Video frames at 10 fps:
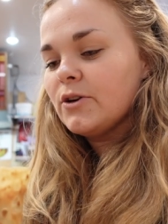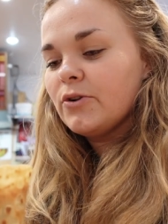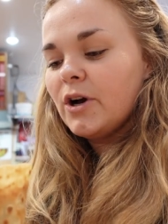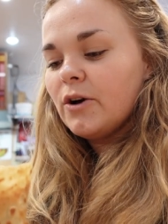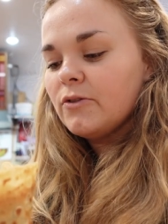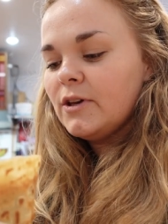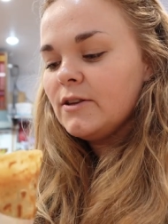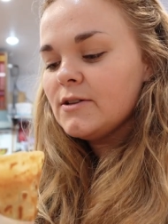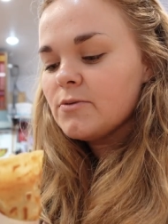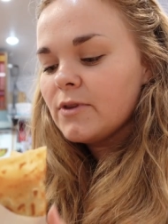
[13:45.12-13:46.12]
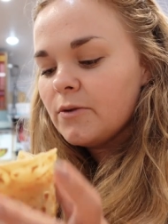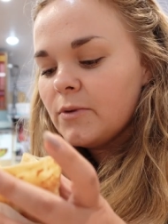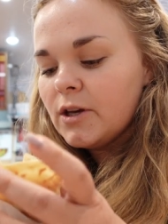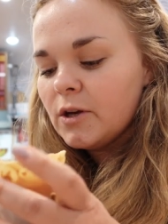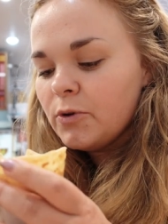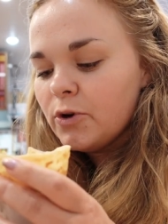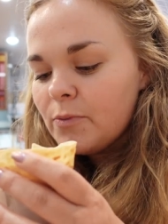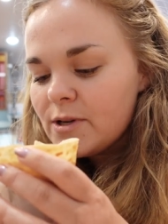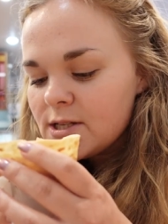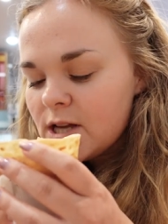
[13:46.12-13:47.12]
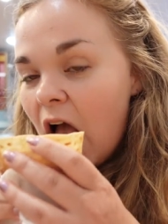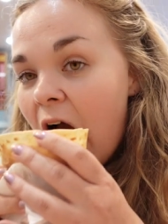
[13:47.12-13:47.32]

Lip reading: don't know how to eat this without making a pure mess.